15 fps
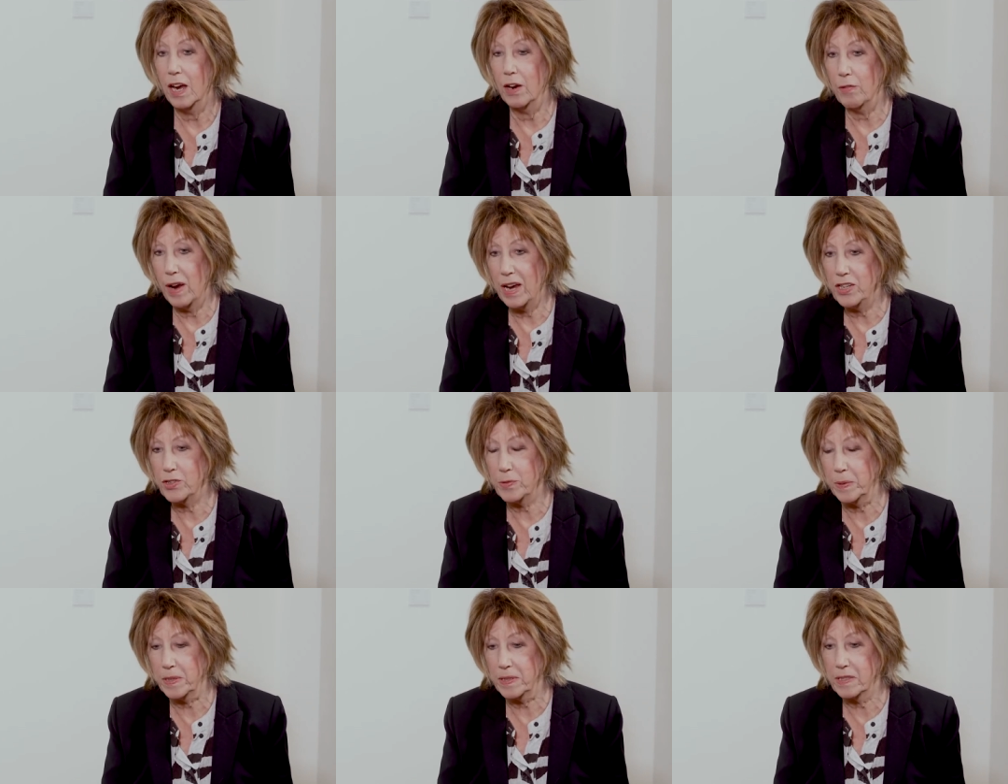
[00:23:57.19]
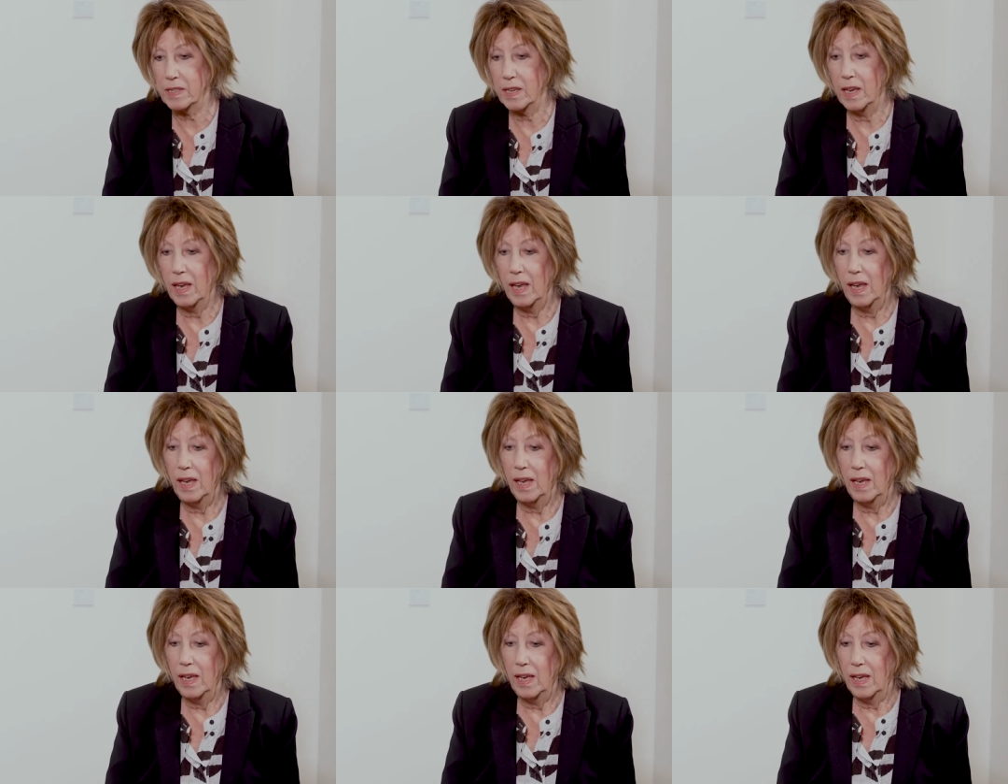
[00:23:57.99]
arrangements.
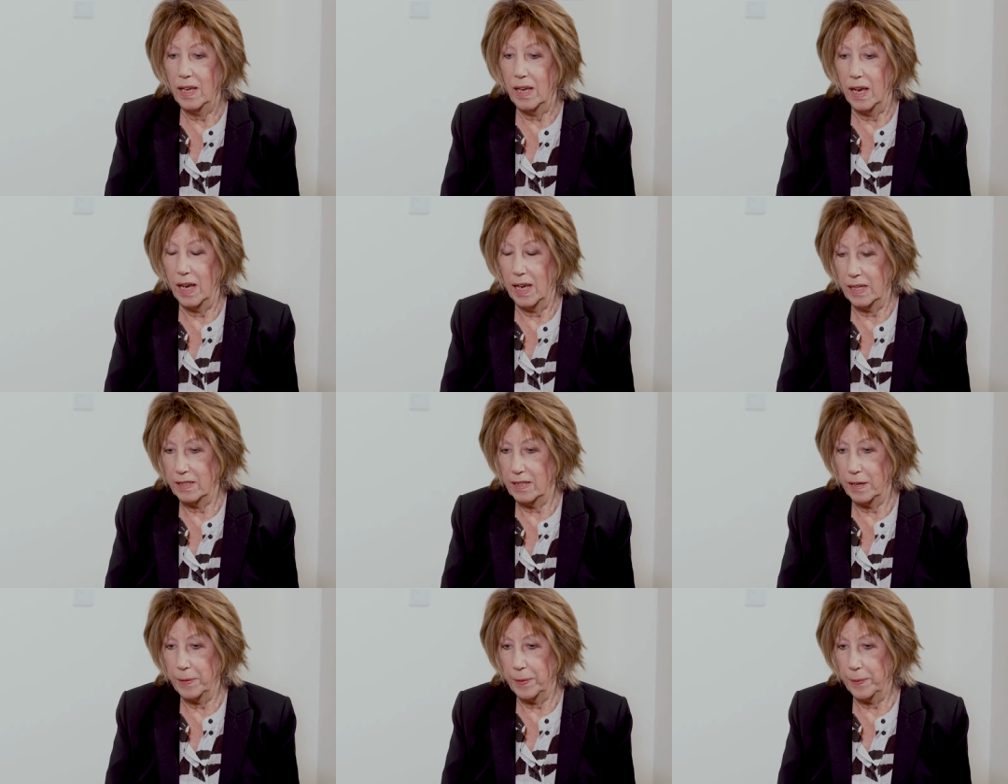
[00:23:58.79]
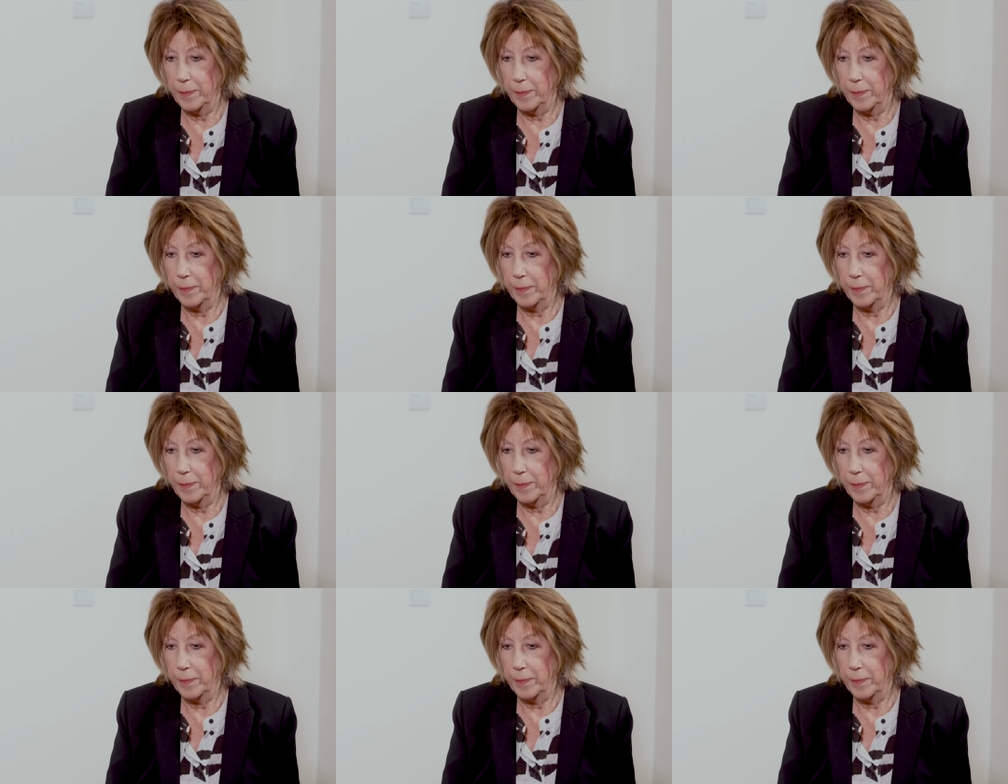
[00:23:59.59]
And